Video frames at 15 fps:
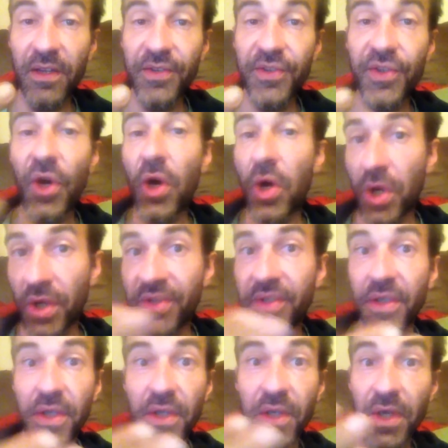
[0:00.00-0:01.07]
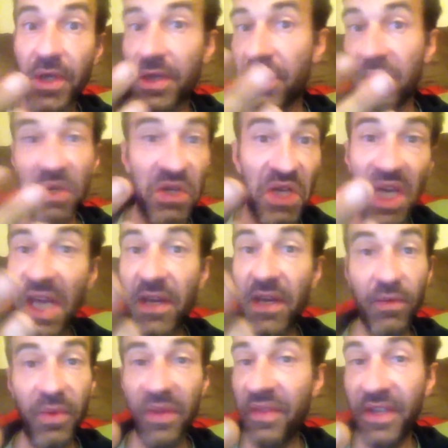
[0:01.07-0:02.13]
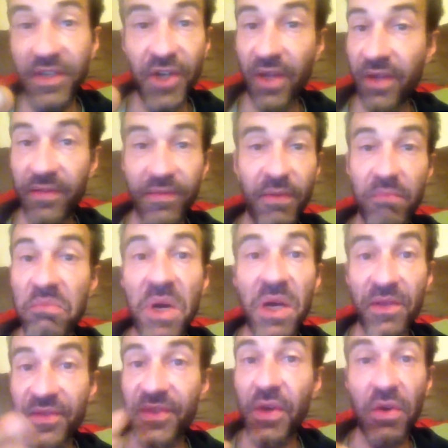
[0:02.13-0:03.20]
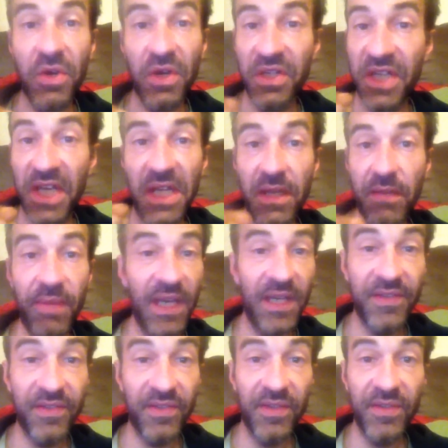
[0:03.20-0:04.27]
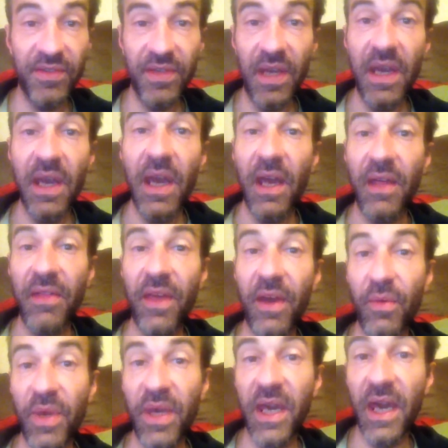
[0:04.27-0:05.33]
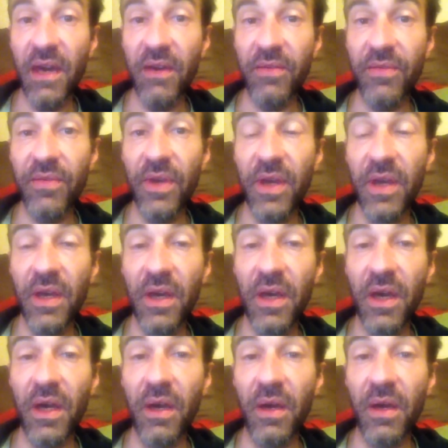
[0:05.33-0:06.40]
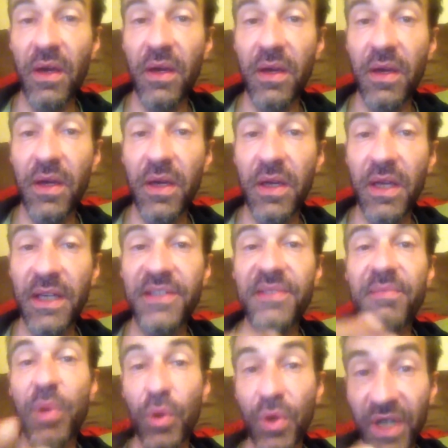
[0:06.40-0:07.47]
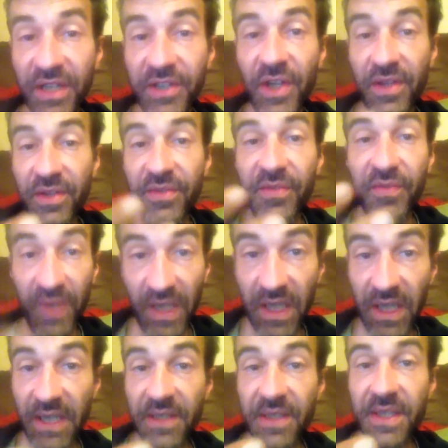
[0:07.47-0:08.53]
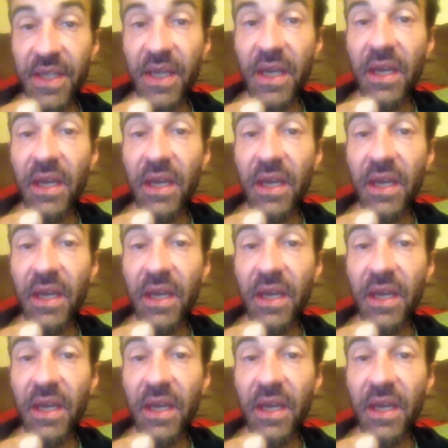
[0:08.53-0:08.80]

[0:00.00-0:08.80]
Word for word: talked, communicated with each other for months on a daily basis, and that we have uh, explored each other's feelings